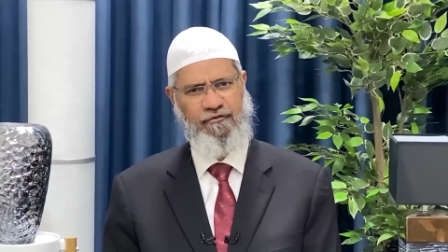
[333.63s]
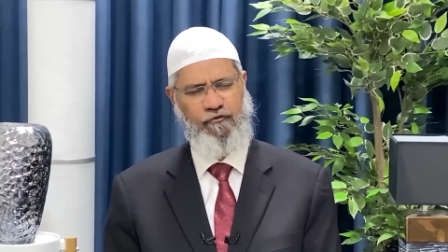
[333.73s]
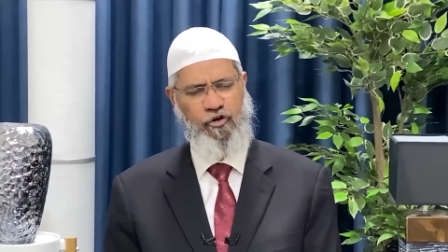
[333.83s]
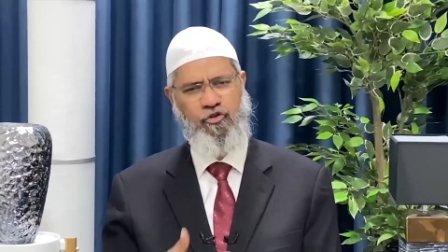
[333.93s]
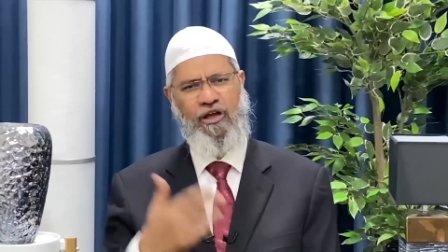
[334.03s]

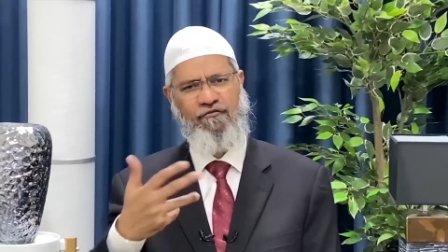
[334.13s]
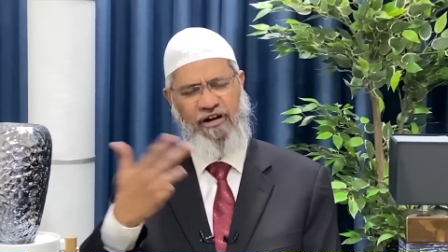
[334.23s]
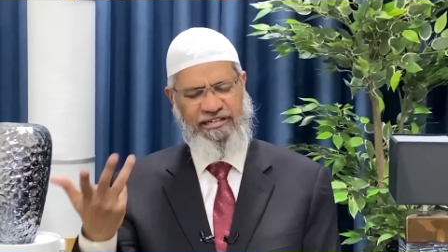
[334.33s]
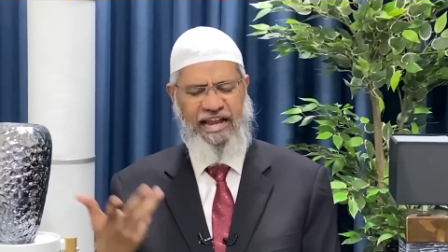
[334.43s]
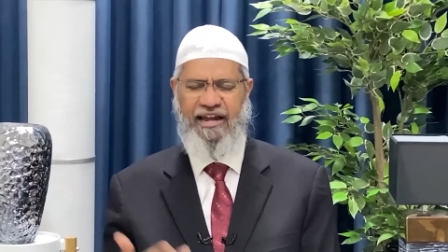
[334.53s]
what you have
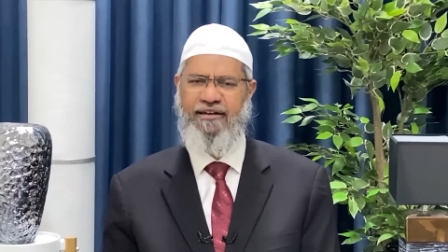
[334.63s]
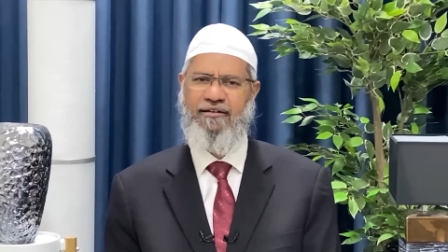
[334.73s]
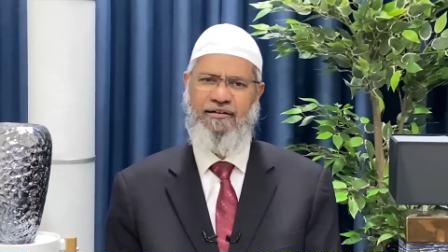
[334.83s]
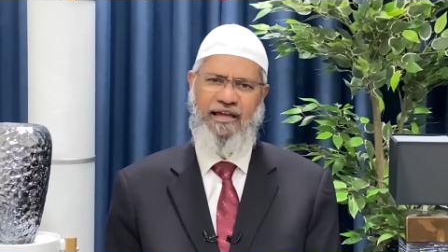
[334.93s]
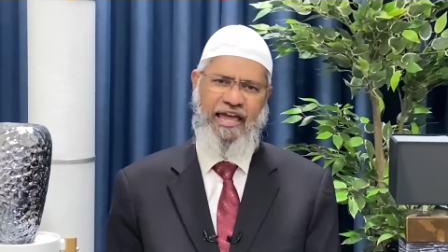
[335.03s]
worked hard
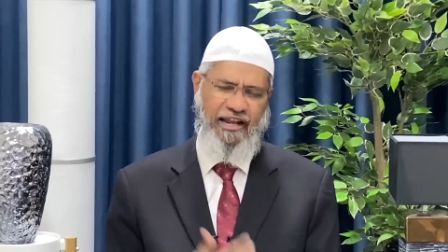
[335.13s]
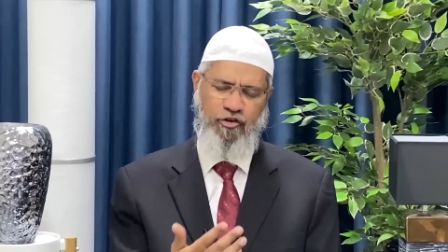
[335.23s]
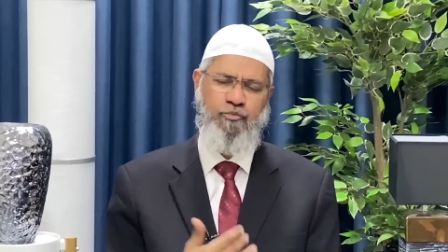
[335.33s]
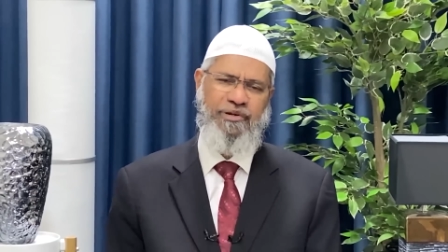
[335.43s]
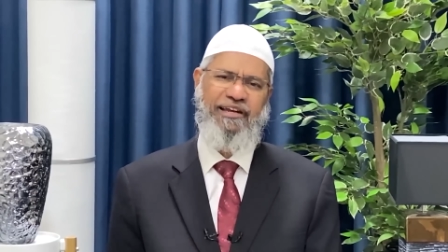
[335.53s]
and
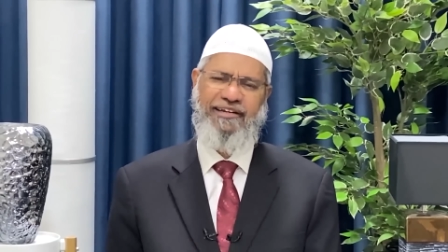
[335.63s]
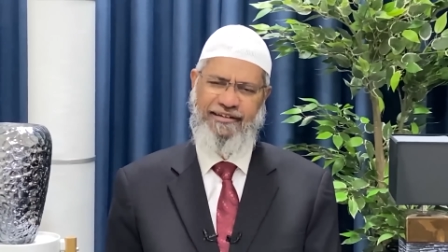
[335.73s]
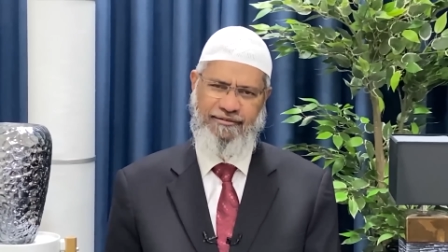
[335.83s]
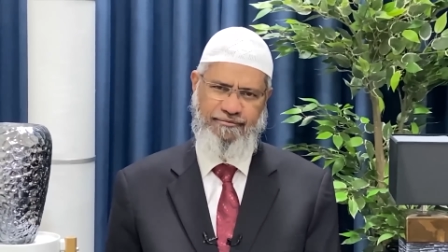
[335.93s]
accumulated.